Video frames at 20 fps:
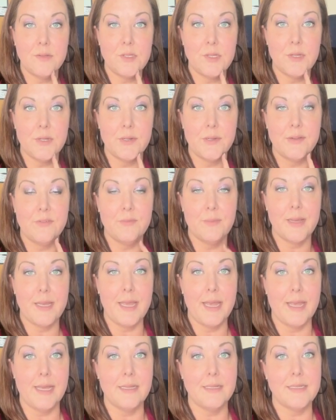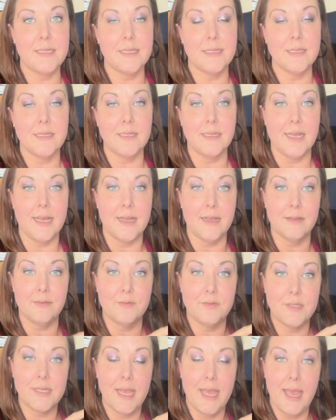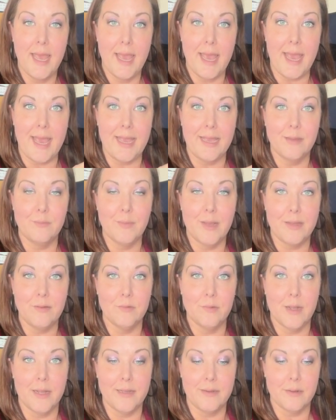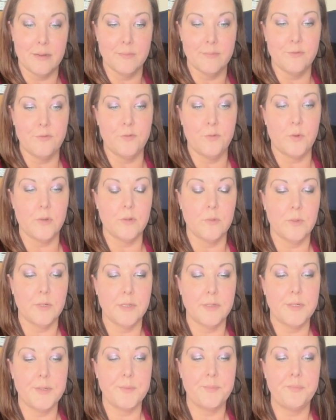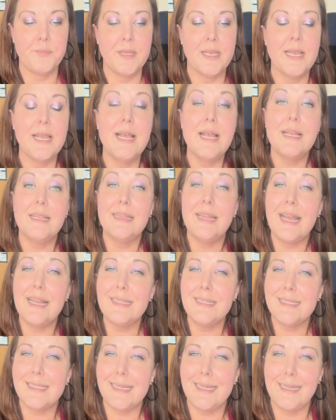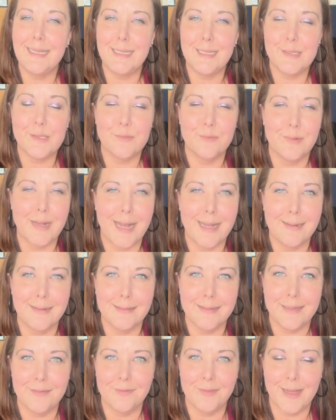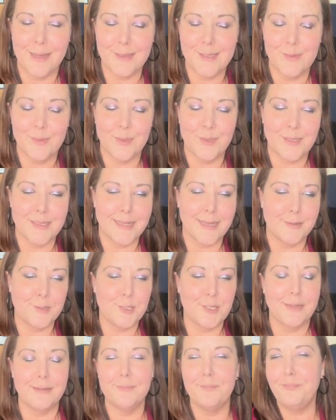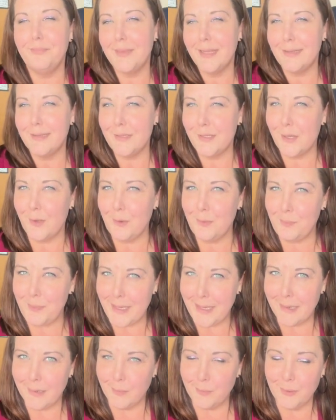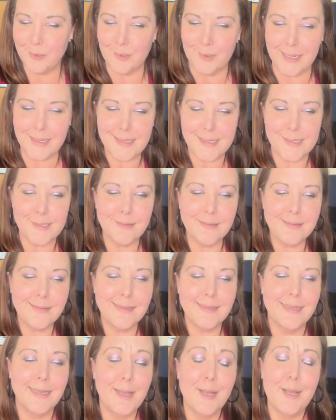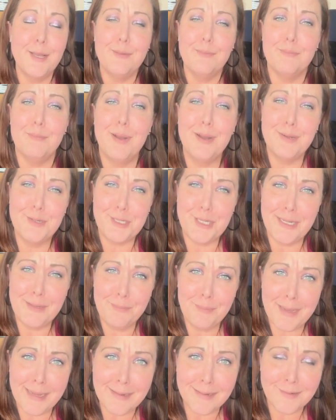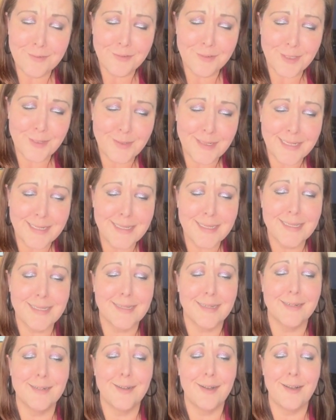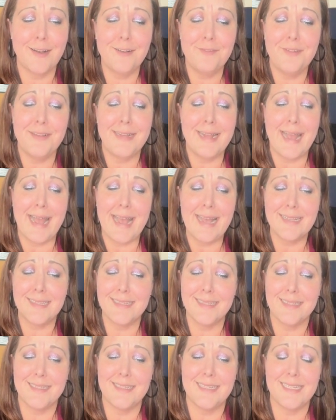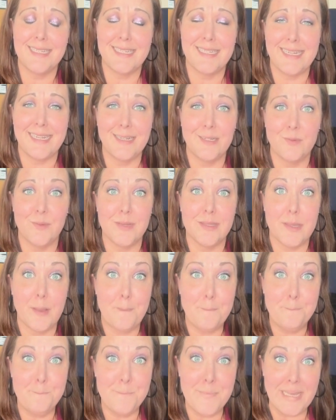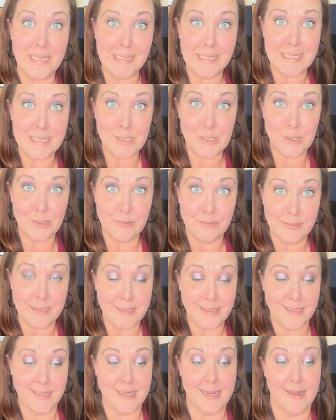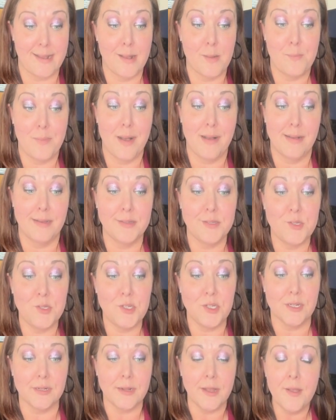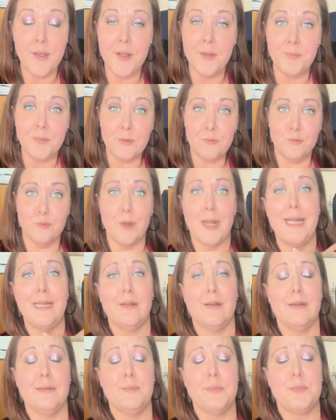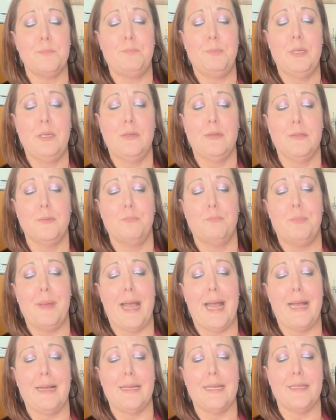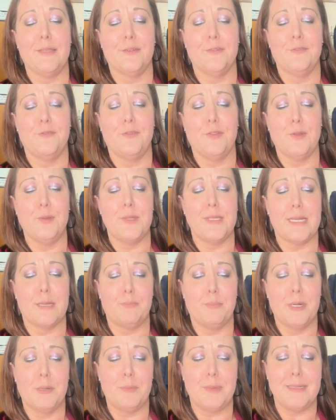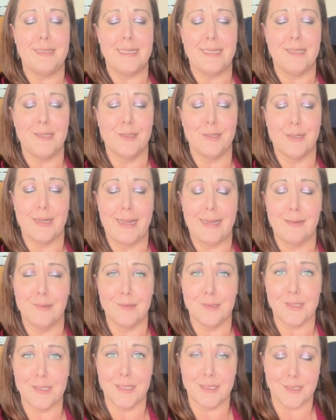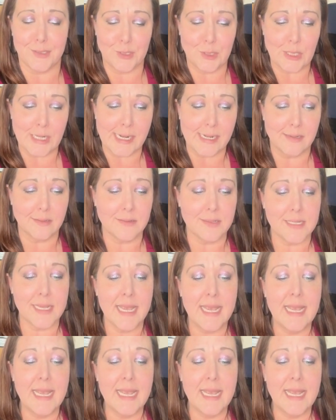turn of my head to the left and my right arm forward. Last thing in this radically flexible section, don't be a pretzel. Marching band flutists are often asked to stand with militaristic posture, right arms pulled back and their flutes at perpendicular angles to the ground.